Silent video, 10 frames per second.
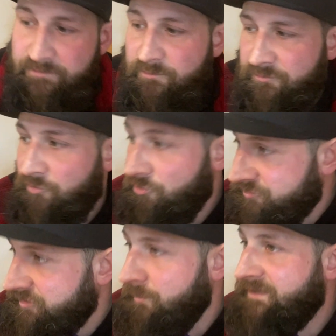There was
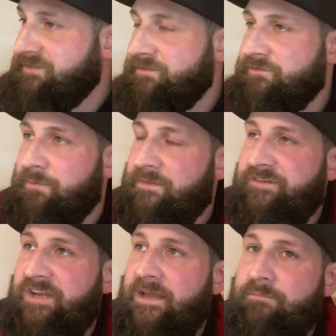also issues with the
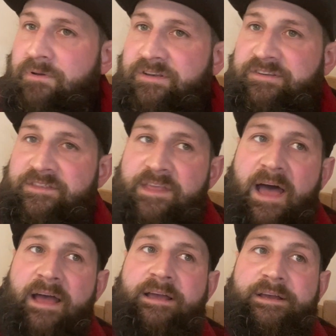chain bridge in that
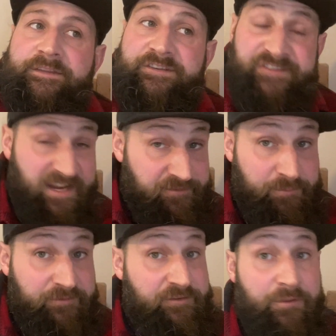the chains were
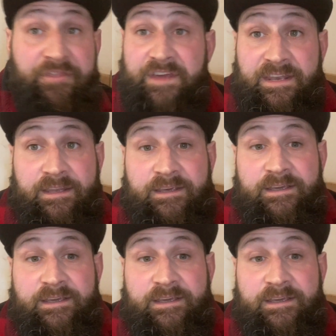too thin.